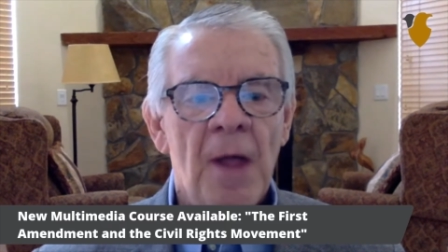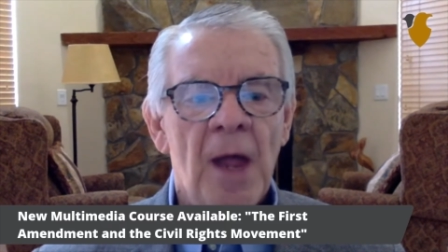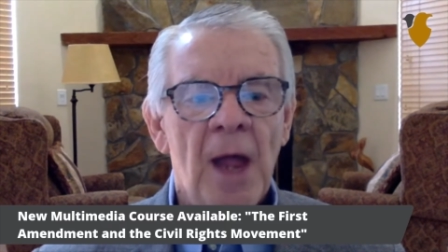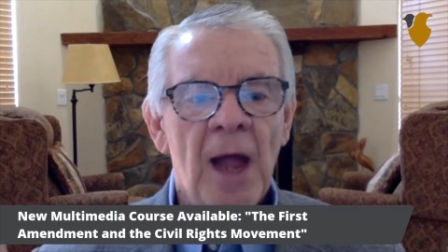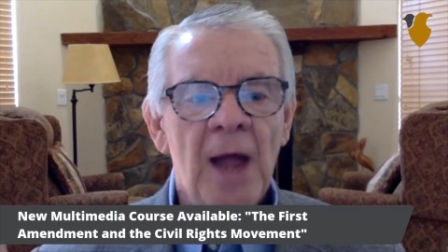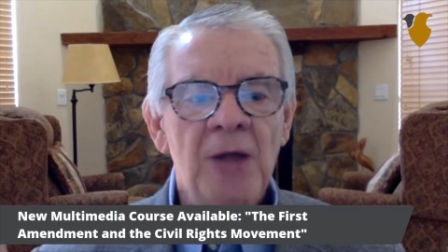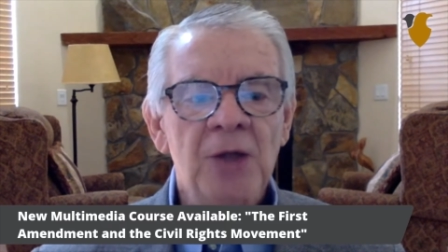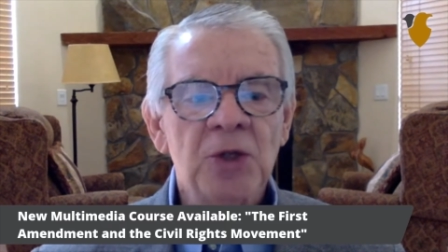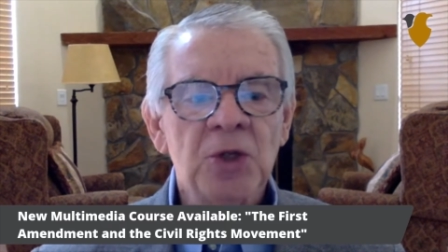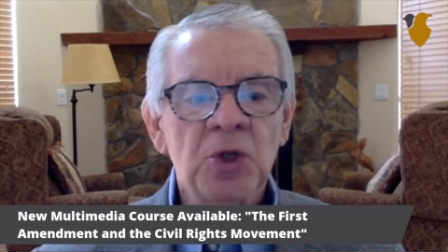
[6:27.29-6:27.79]

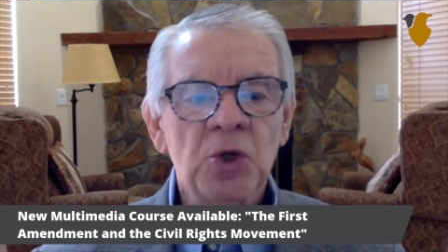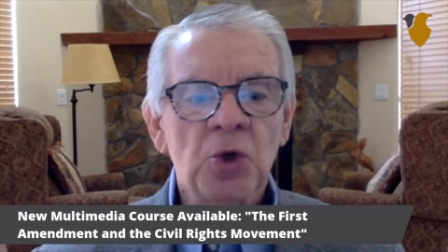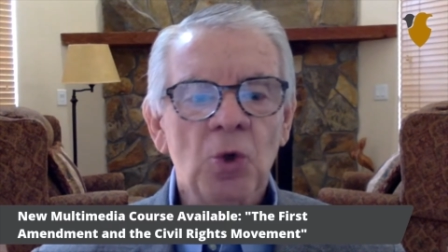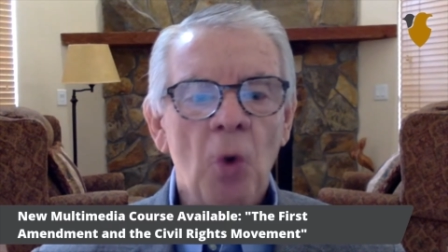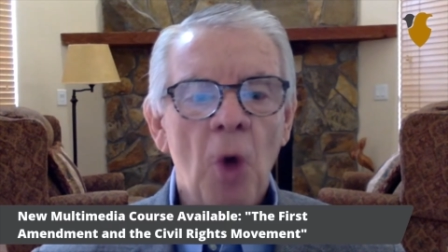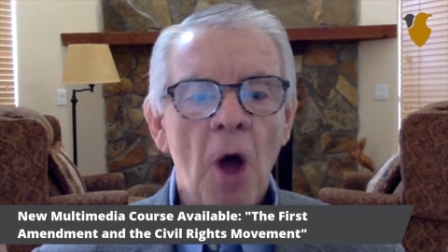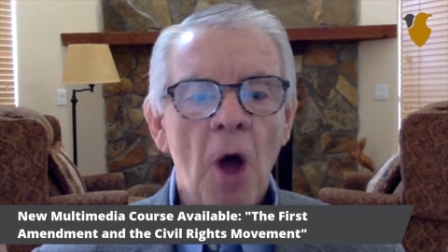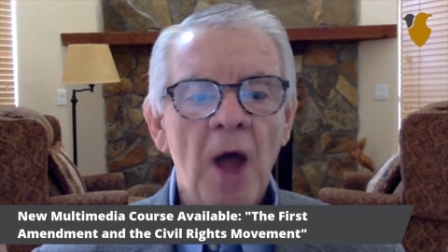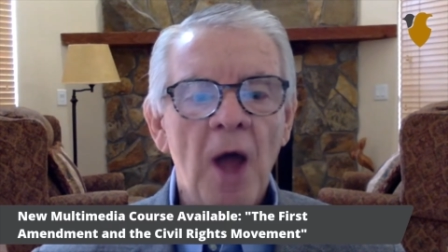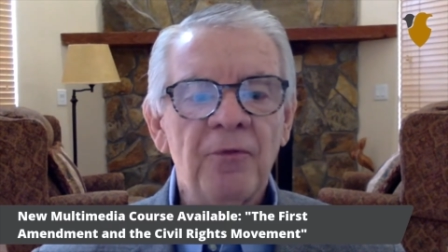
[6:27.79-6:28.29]
and
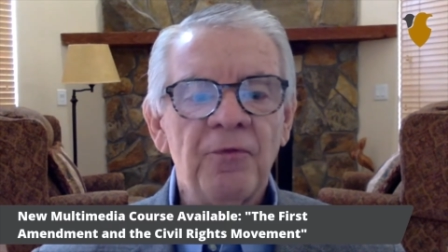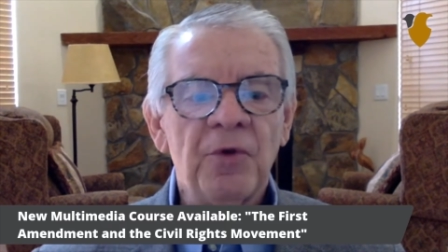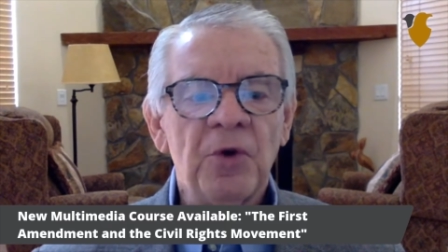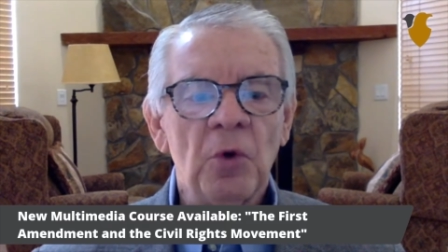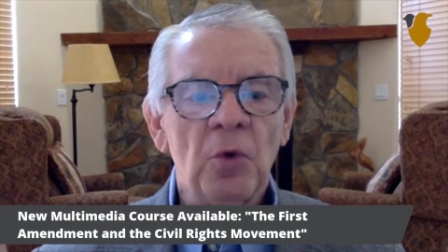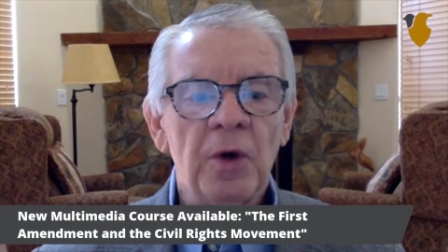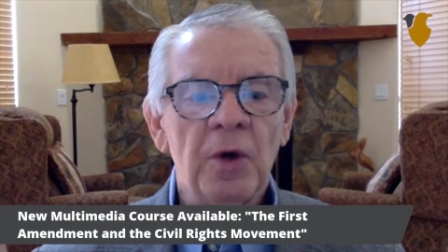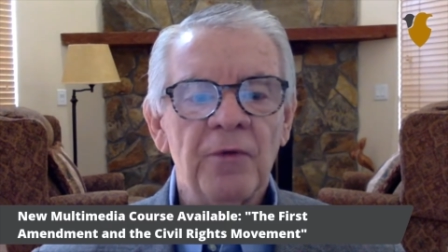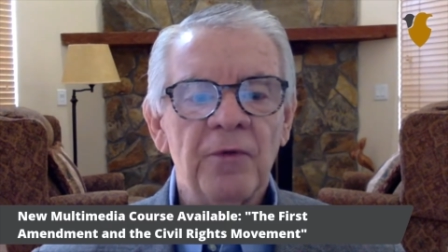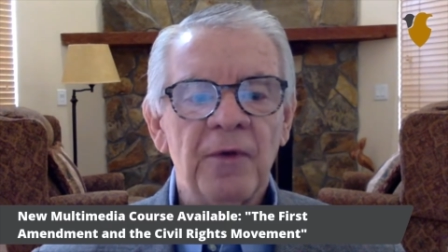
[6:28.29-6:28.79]
strive
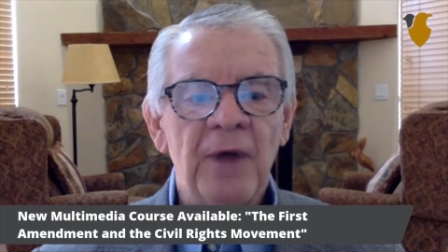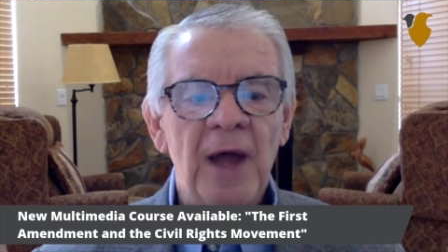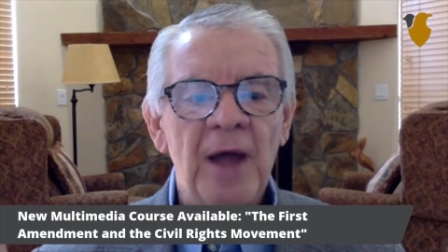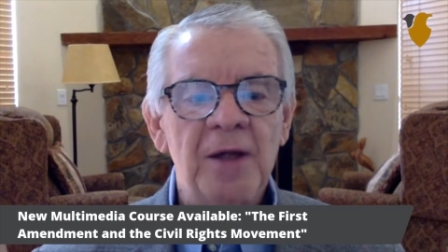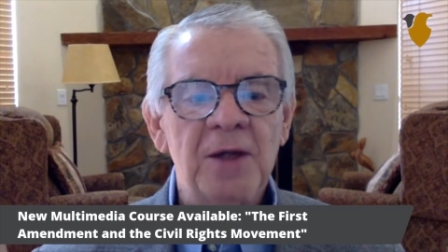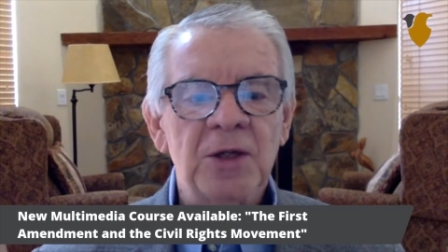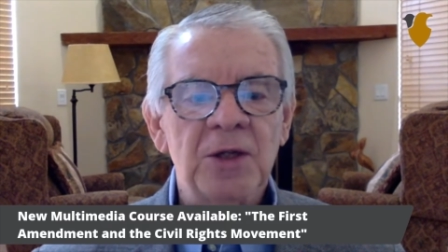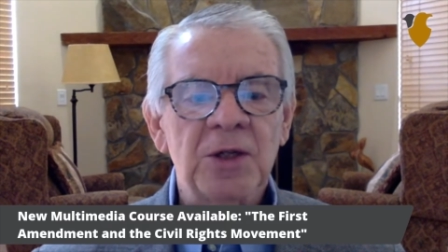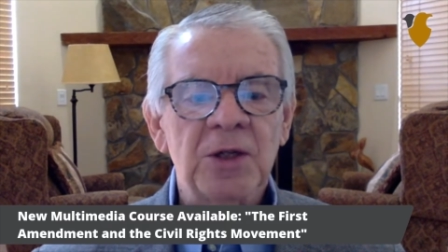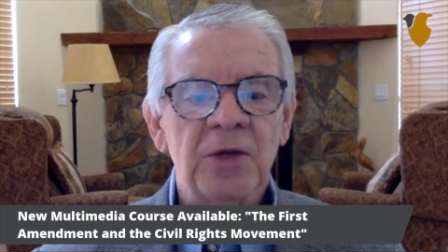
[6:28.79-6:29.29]
to
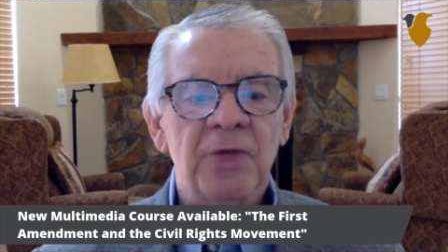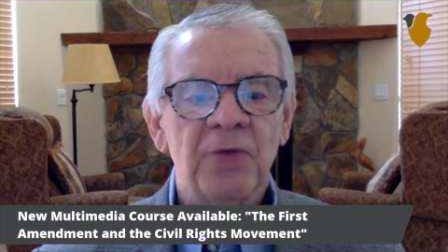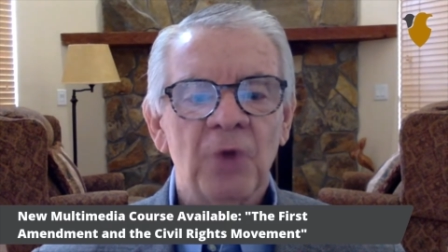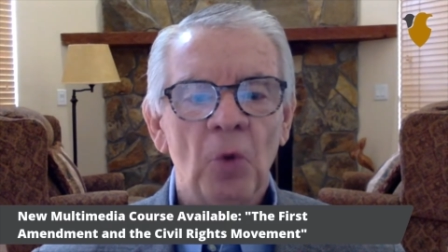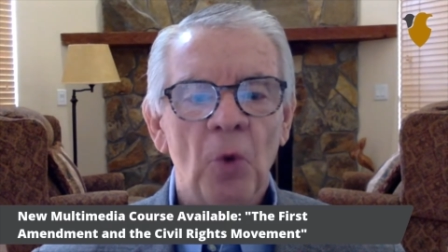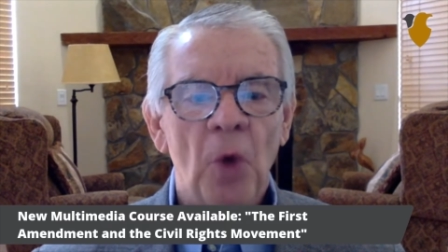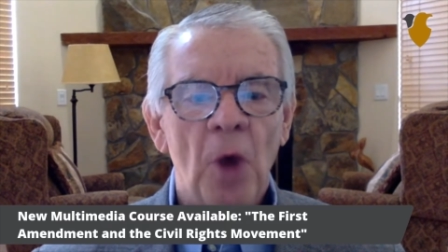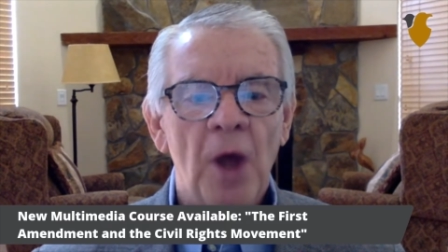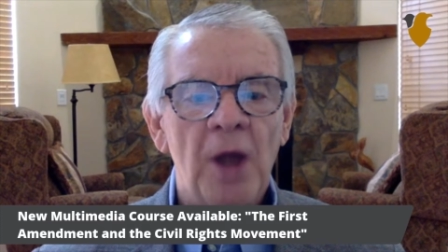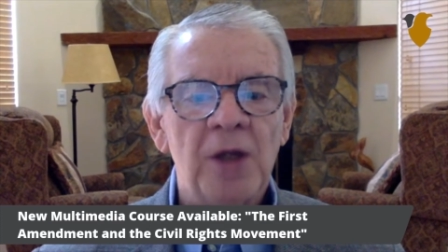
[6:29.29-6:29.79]
advance civil
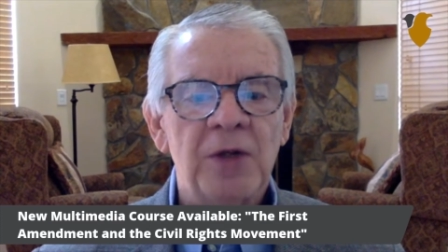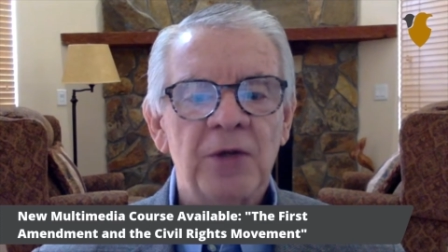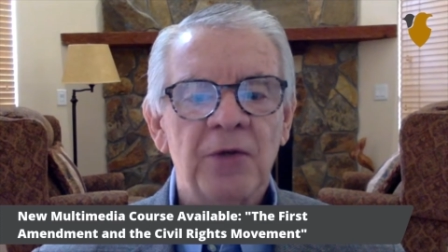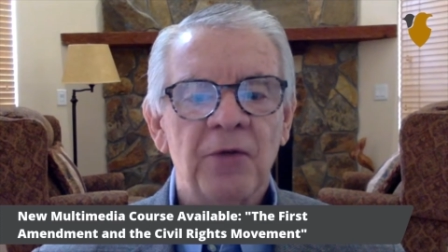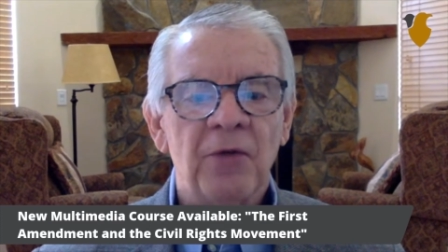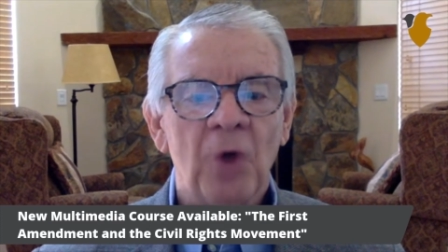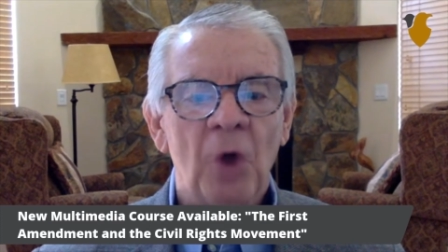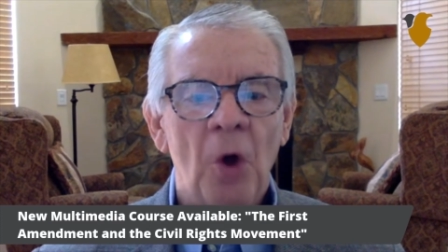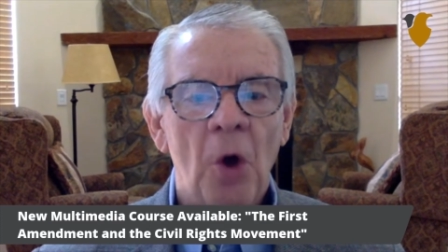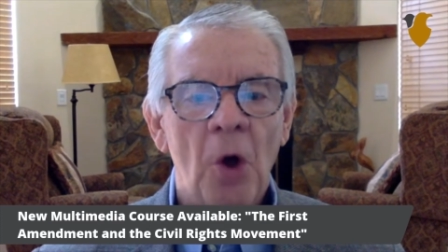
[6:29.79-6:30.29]
rights
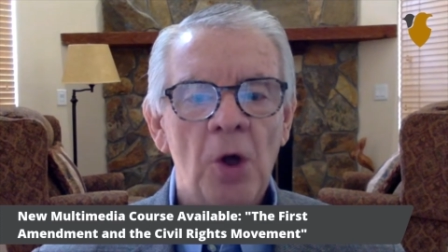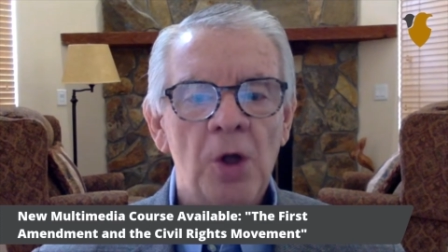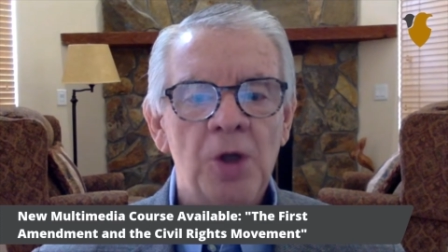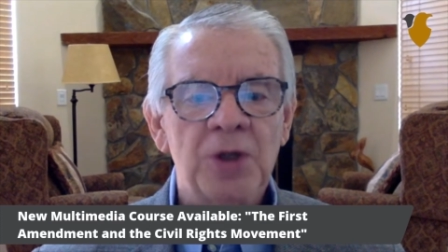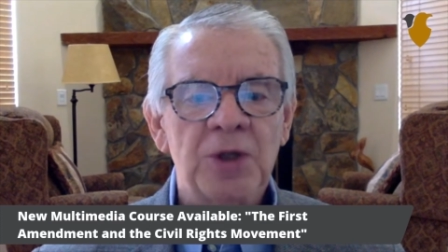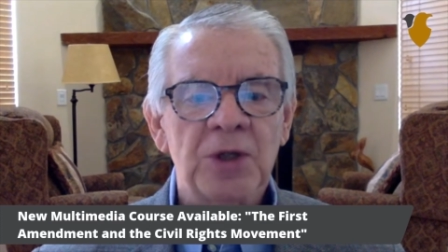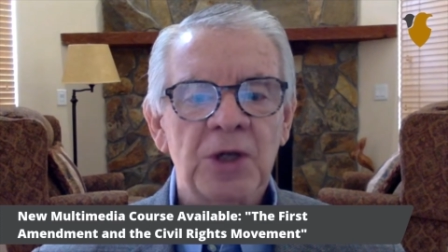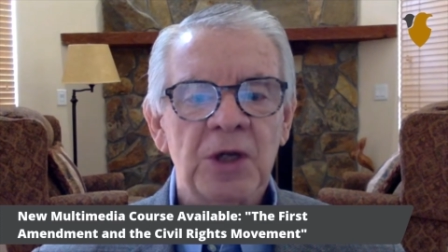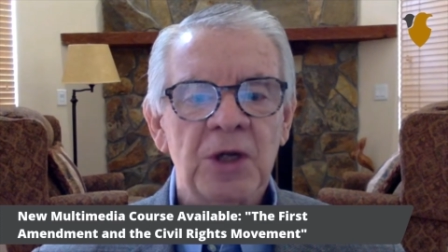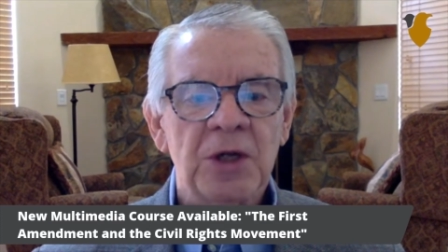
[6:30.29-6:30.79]
for all
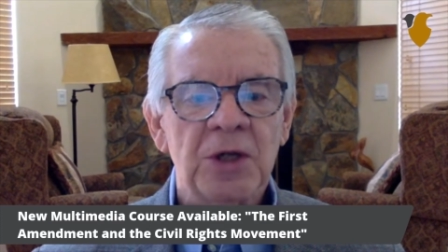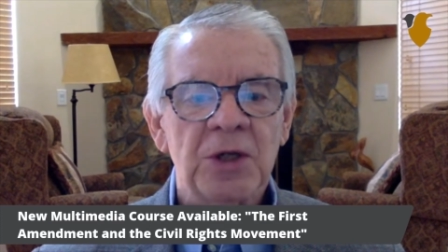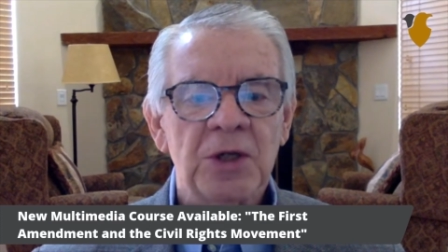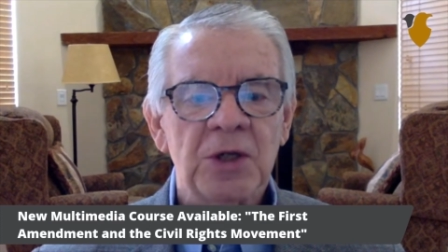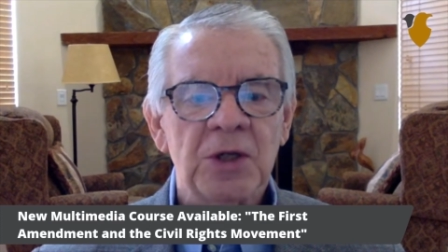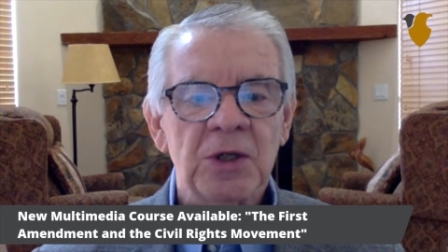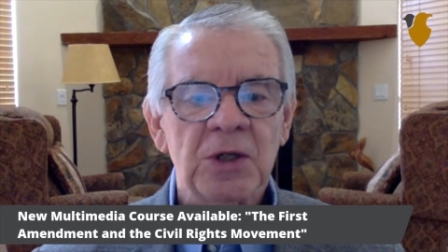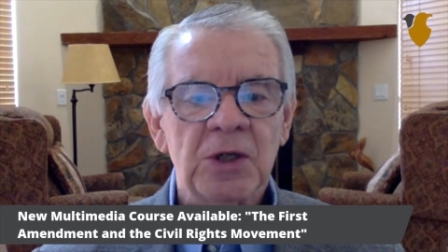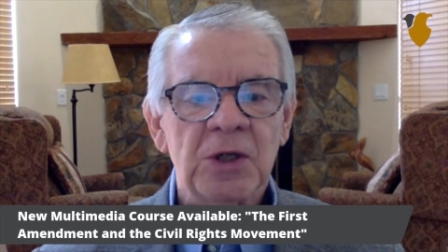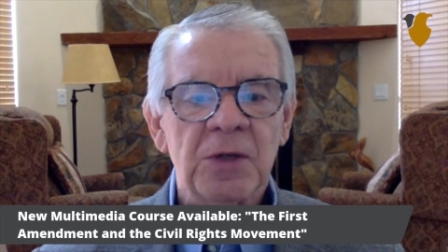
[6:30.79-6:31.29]

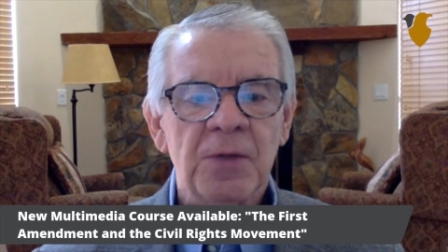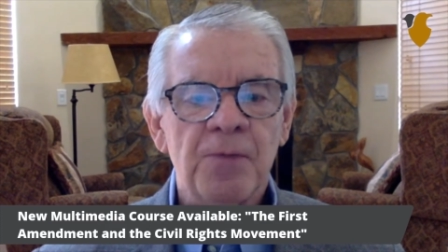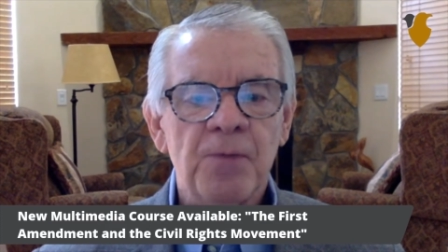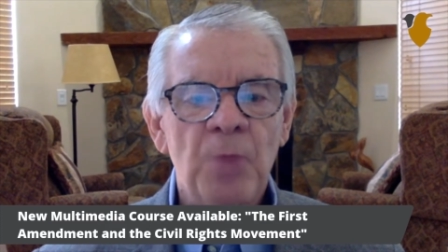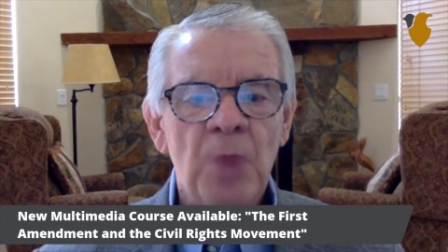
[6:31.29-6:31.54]
citizens.